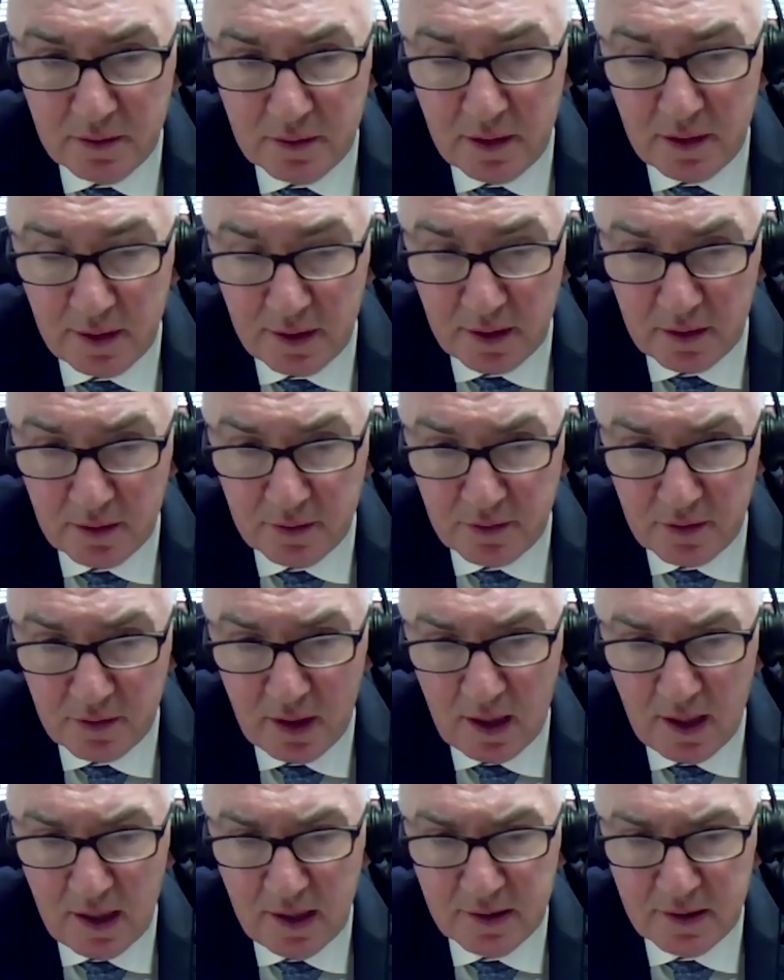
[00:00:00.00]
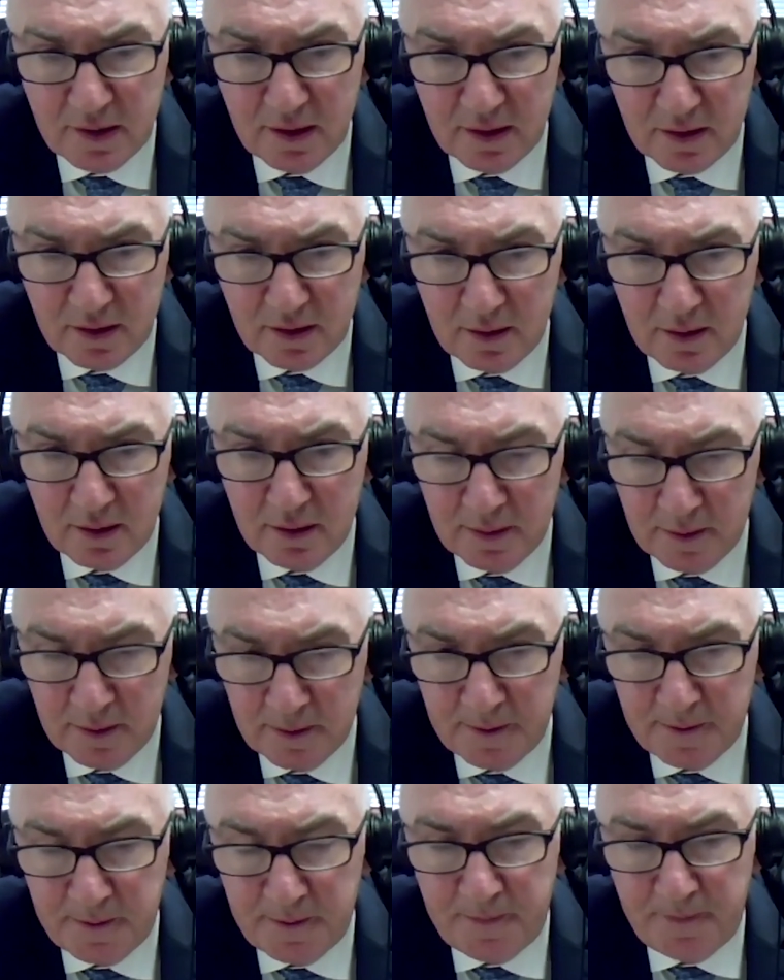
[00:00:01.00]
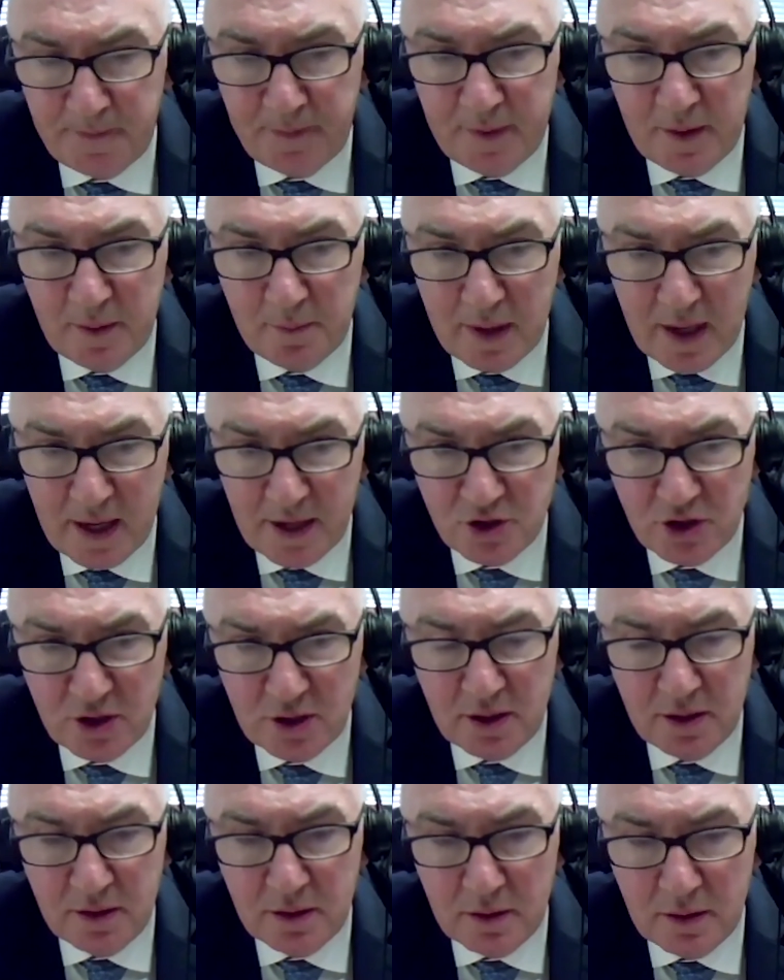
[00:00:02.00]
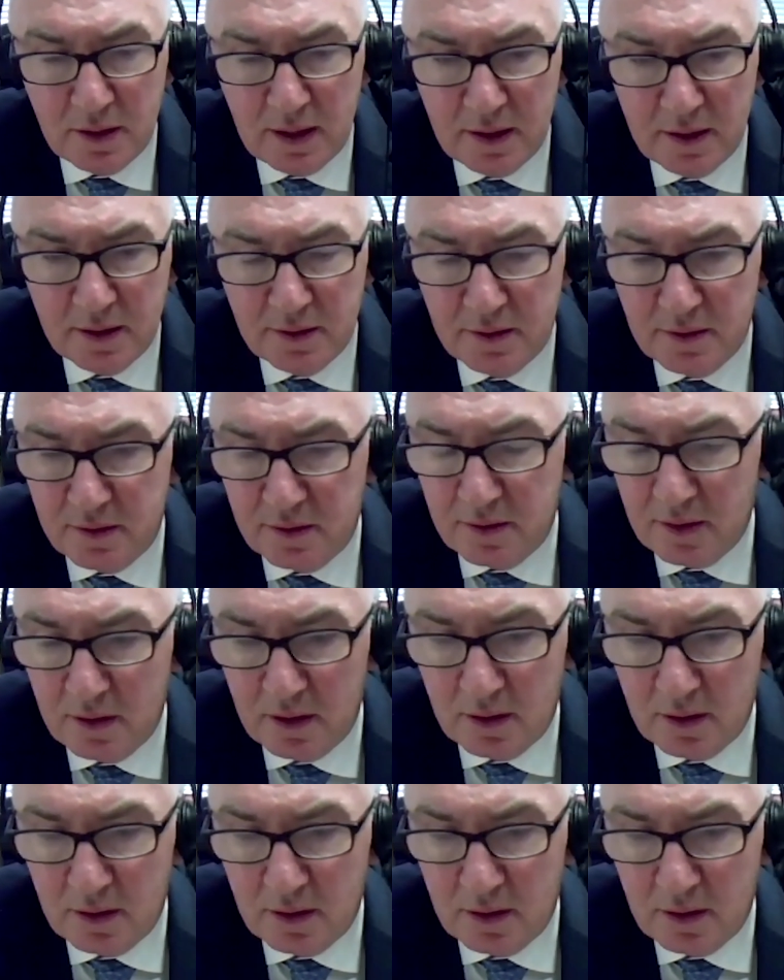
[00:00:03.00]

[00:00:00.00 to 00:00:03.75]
clinical trials like the Magic and